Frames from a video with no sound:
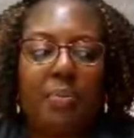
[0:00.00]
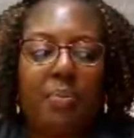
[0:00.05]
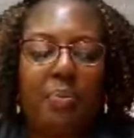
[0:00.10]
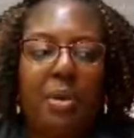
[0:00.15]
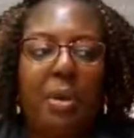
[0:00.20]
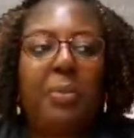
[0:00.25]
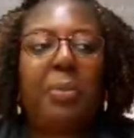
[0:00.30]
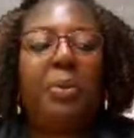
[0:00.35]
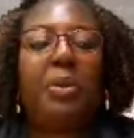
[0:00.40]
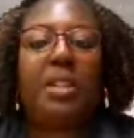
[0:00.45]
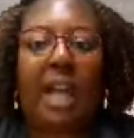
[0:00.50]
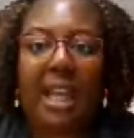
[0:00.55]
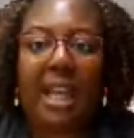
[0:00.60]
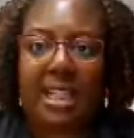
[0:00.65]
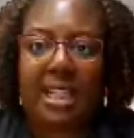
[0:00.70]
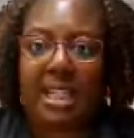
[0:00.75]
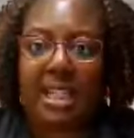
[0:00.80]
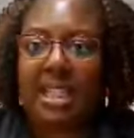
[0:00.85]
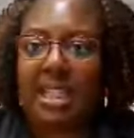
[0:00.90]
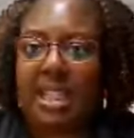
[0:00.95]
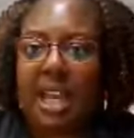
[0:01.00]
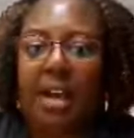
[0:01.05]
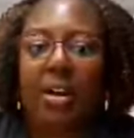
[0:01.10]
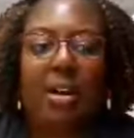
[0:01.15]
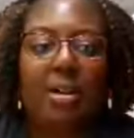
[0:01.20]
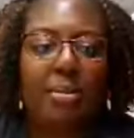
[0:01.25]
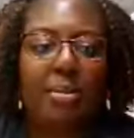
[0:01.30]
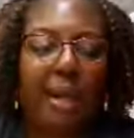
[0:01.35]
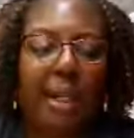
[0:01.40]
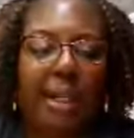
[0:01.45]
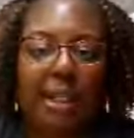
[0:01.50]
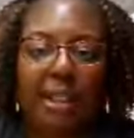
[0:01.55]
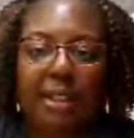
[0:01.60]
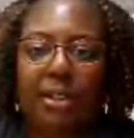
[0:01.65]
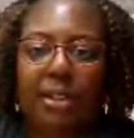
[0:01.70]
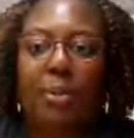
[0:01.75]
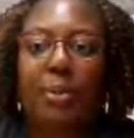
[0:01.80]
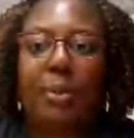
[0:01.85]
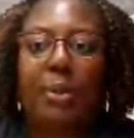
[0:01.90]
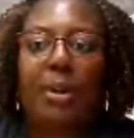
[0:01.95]
people like Denzel and Bradley
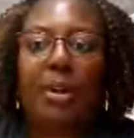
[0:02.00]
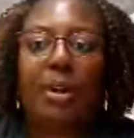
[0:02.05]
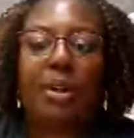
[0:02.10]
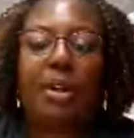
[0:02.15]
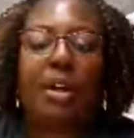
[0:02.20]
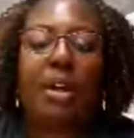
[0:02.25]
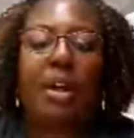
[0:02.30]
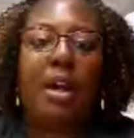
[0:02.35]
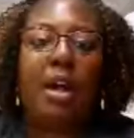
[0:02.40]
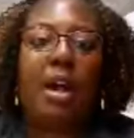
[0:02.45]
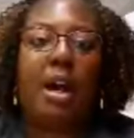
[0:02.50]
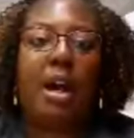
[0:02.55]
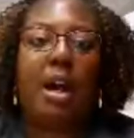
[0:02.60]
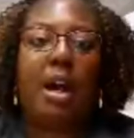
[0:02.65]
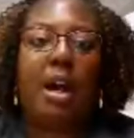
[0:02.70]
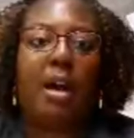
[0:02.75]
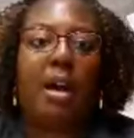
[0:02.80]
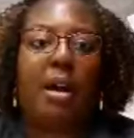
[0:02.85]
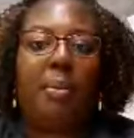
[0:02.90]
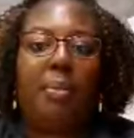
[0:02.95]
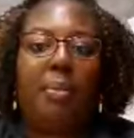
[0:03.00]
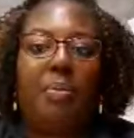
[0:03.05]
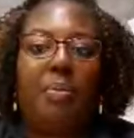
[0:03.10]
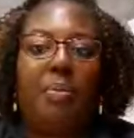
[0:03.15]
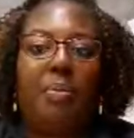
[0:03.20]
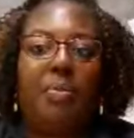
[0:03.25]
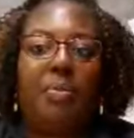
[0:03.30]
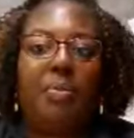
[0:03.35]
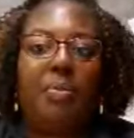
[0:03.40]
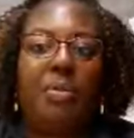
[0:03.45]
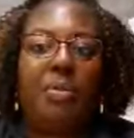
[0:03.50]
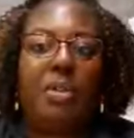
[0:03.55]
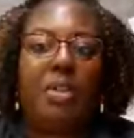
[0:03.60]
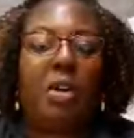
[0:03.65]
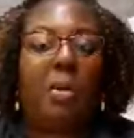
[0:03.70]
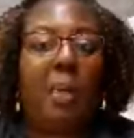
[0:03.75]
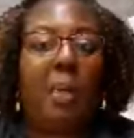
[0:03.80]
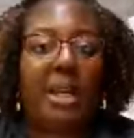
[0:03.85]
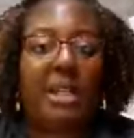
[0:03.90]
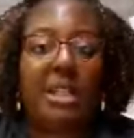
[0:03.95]
Cooper
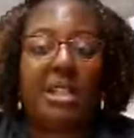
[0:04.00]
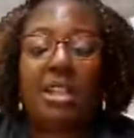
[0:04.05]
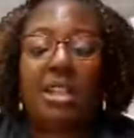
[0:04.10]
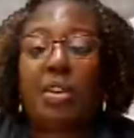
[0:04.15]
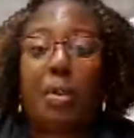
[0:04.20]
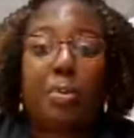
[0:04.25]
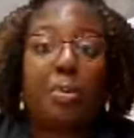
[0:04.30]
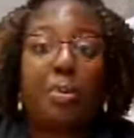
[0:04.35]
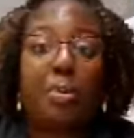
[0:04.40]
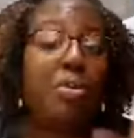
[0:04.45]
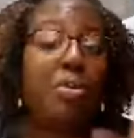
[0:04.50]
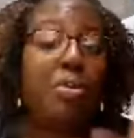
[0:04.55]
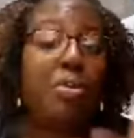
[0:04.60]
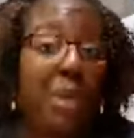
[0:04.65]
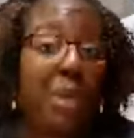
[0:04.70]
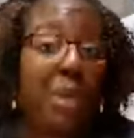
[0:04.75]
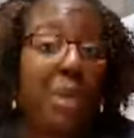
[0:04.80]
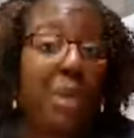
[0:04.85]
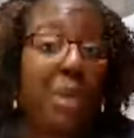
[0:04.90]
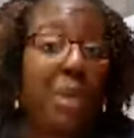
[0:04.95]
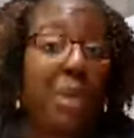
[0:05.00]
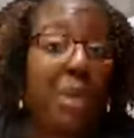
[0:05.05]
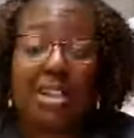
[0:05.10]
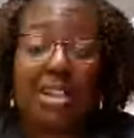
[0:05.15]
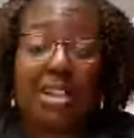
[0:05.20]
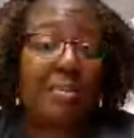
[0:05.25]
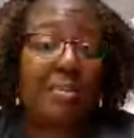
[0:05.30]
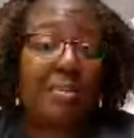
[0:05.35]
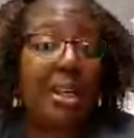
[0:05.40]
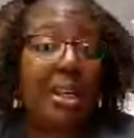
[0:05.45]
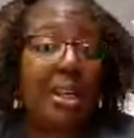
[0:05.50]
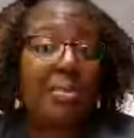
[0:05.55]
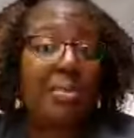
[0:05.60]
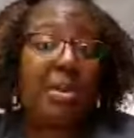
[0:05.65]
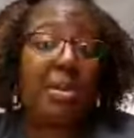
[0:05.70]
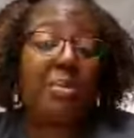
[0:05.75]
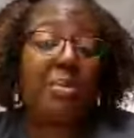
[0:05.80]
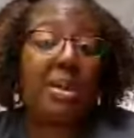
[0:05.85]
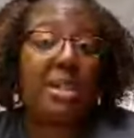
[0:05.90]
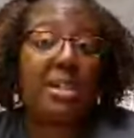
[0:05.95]
go back to theater. Bruce Willis actually made his
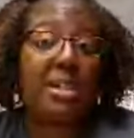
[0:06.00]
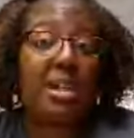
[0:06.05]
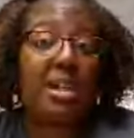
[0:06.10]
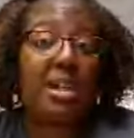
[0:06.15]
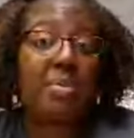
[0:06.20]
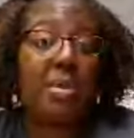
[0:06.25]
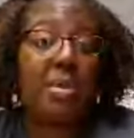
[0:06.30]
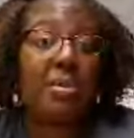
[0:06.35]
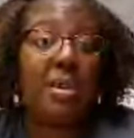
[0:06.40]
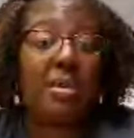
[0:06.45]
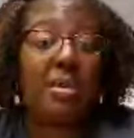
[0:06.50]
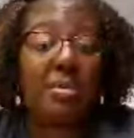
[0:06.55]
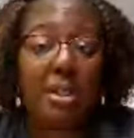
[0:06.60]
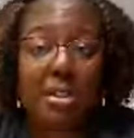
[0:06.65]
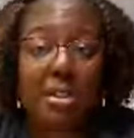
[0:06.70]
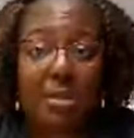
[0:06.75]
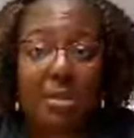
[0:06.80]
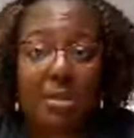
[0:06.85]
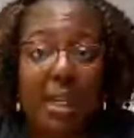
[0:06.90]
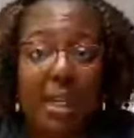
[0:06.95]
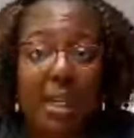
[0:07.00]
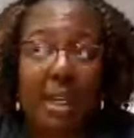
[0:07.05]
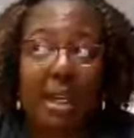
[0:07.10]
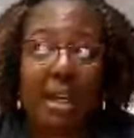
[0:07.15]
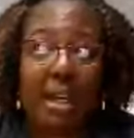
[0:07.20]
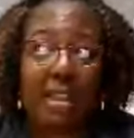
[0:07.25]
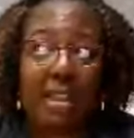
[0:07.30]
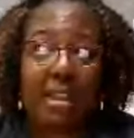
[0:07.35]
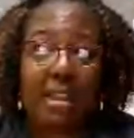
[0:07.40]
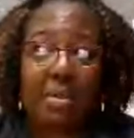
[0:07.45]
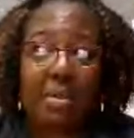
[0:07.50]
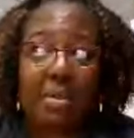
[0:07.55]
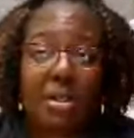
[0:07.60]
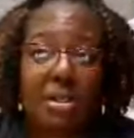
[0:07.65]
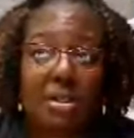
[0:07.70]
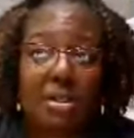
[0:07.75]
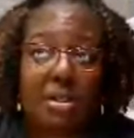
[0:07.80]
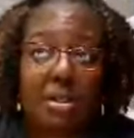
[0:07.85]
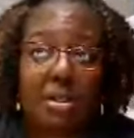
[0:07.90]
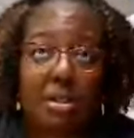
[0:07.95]
Broadway debut in Misery. I think it
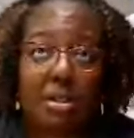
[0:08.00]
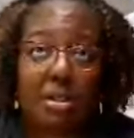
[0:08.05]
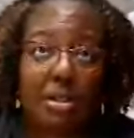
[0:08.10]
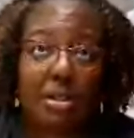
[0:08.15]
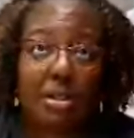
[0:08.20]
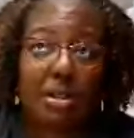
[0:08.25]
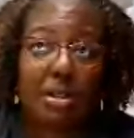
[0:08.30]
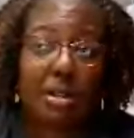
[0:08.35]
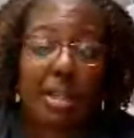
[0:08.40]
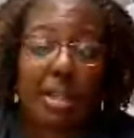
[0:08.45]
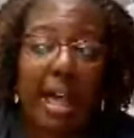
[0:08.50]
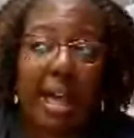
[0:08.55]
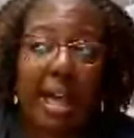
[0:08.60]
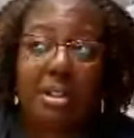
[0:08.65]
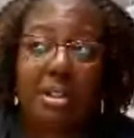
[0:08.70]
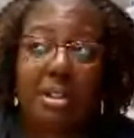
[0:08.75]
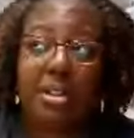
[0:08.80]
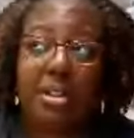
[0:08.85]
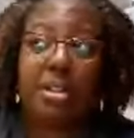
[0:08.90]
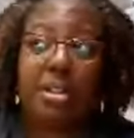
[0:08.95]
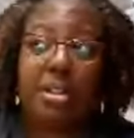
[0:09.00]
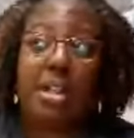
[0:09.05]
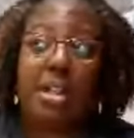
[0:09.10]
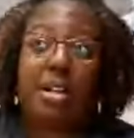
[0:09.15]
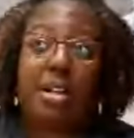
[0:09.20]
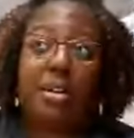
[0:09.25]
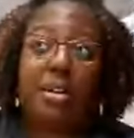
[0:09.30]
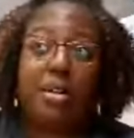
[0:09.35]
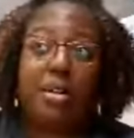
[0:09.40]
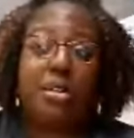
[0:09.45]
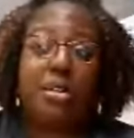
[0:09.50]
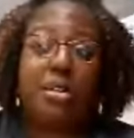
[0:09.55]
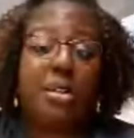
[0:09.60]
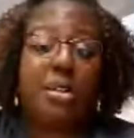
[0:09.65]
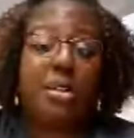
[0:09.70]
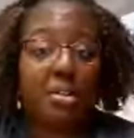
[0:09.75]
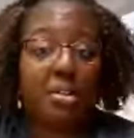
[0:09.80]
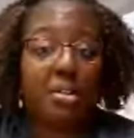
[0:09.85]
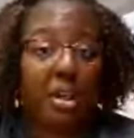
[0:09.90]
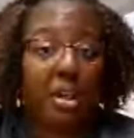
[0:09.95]
was last year or
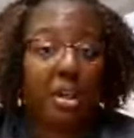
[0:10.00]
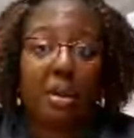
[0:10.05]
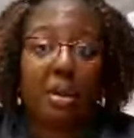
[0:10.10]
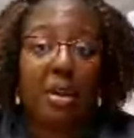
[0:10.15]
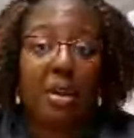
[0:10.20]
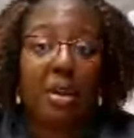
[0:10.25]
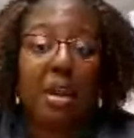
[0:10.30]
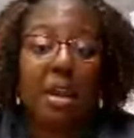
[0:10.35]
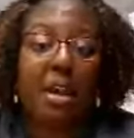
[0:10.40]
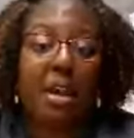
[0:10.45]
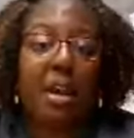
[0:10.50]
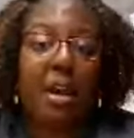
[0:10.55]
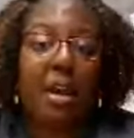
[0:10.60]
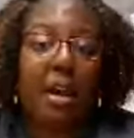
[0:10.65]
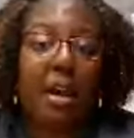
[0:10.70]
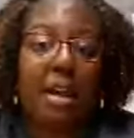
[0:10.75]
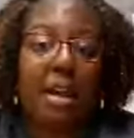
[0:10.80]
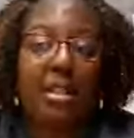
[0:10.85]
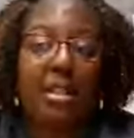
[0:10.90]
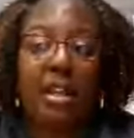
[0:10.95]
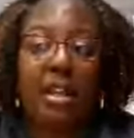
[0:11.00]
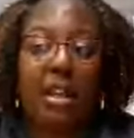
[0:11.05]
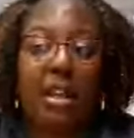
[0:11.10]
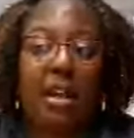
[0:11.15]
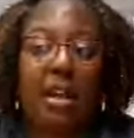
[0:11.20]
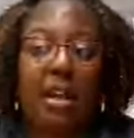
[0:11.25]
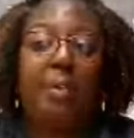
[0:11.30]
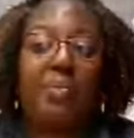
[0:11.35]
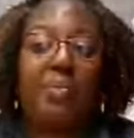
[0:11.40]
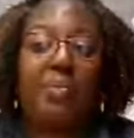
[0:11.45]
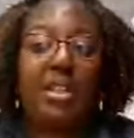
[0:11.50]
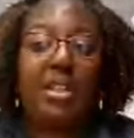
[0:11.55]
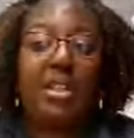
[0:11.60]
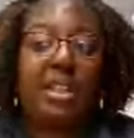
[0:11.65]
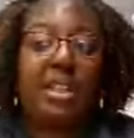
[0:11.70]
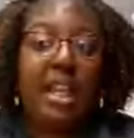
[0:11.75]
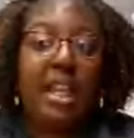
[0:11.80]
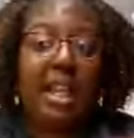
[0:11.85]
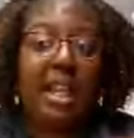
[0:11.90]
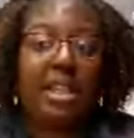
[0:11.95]
2 years ago. And
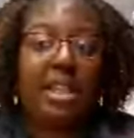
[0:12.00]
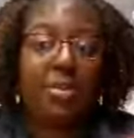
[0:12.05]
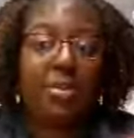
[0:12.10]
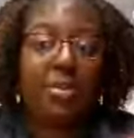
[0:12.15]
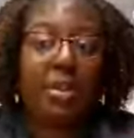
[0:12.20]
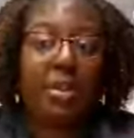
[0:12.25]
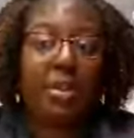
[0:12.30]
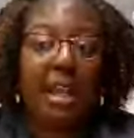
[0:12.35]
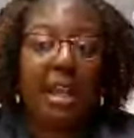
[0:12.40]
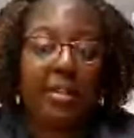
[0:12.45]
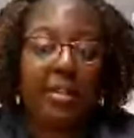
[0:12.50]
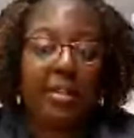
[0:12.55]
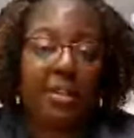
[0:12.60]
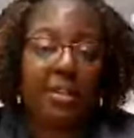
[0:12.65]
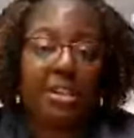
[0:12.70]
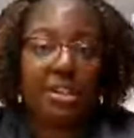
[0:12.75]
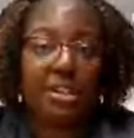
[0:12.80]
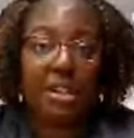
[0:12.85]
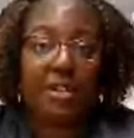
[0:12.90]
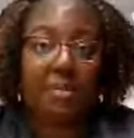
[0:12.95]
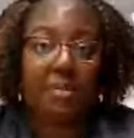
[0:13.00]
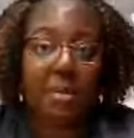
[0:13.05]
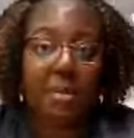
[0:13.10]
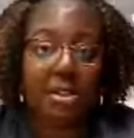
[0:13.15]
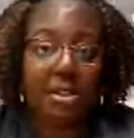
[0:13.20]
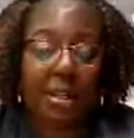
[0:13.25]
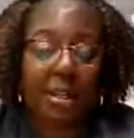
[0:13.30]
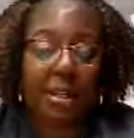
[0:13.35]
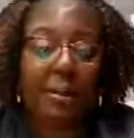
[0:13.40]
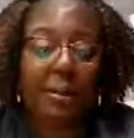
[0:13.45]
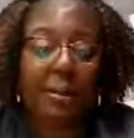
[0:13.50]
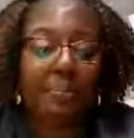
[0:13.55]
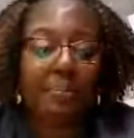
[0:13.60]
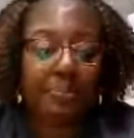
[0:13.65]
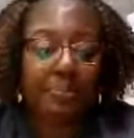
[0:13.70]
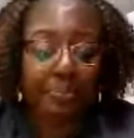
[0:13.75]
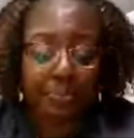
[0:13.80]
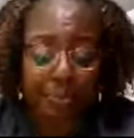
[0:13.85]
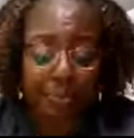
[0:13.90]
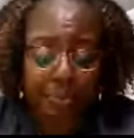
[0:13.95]
the stage play version of Misery.
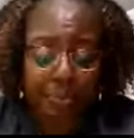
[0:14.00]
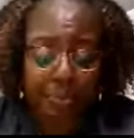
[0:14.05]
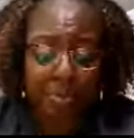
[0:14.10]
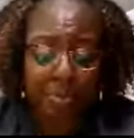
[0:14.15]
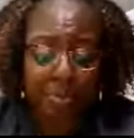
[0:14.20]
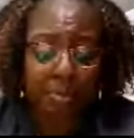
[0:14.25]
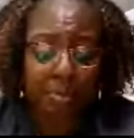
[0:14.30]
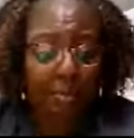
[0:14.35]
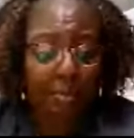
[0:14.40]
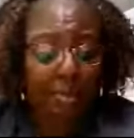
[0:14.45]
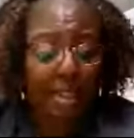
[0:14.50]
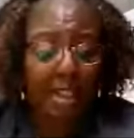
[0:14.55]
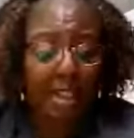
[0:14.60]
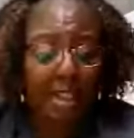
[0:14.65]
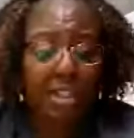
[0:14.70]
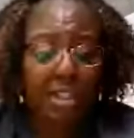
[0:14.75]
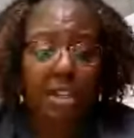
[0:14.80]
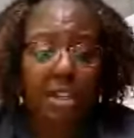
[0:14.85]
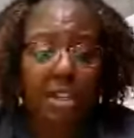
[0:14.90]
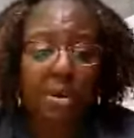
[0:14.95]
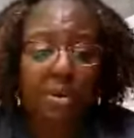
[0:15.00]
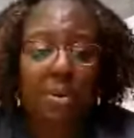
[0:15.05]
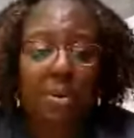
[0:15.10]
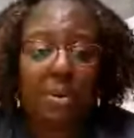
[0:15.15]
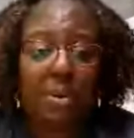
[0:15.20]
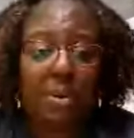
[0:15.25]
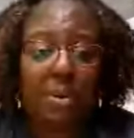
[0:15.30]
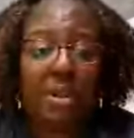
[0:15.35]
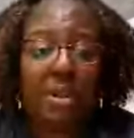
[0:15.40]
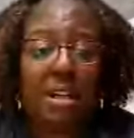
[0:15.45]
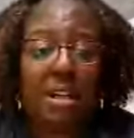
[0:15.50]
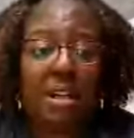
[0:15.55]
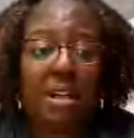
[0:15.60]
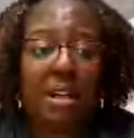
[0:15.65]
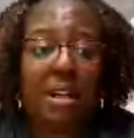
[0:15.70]
So